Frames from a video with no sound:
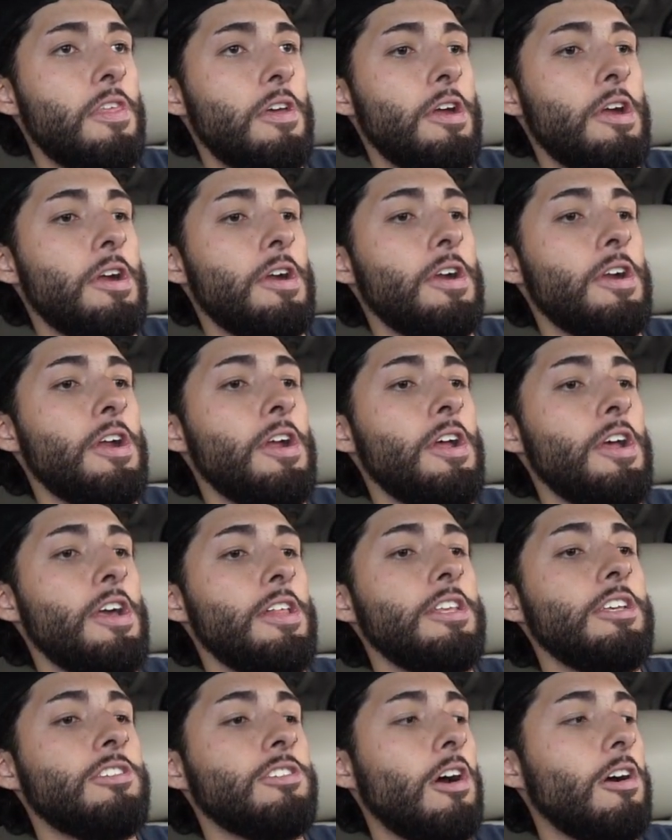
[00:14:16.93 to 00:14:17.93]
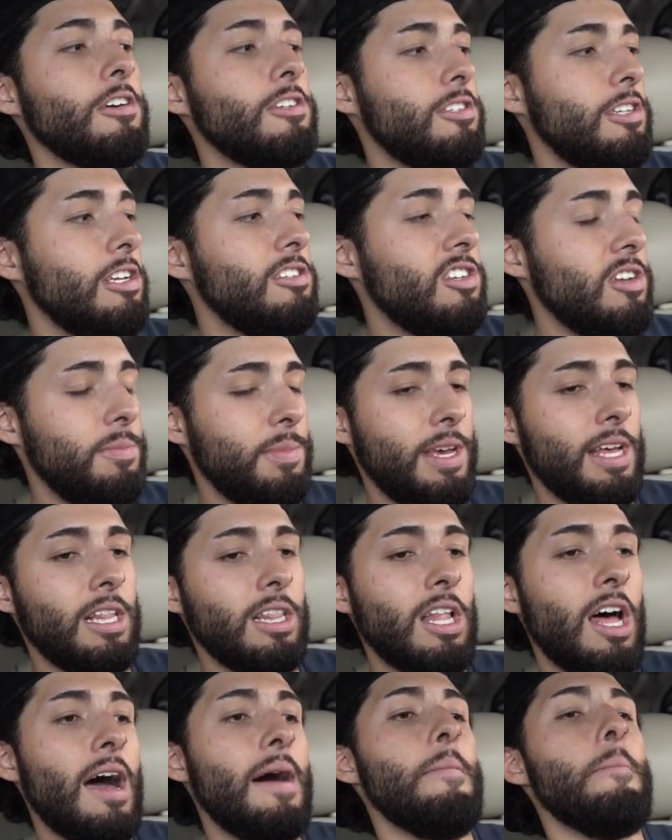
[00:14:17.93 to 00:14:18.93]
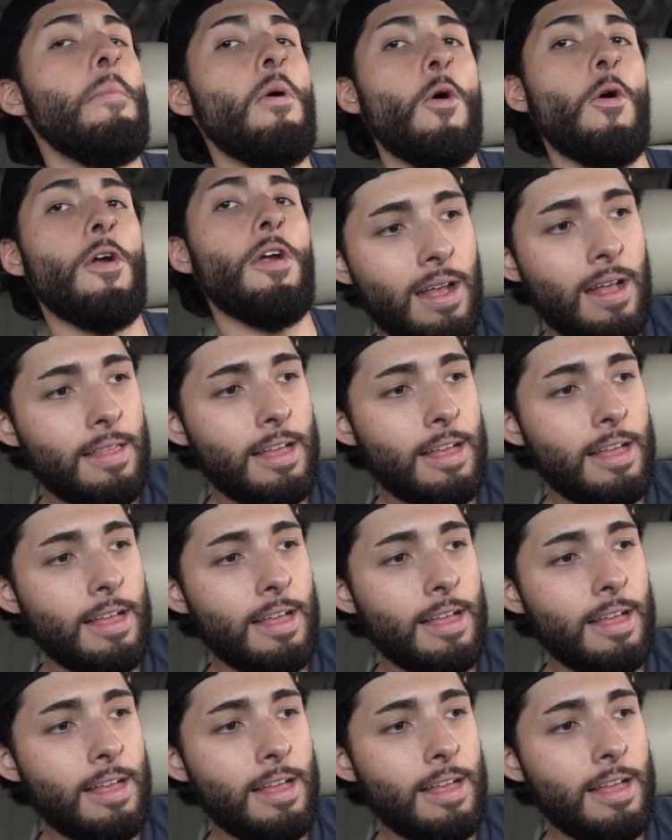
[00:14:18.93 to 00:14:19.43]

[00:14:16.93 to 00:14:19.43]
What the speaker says: this car is teaching me a lot more.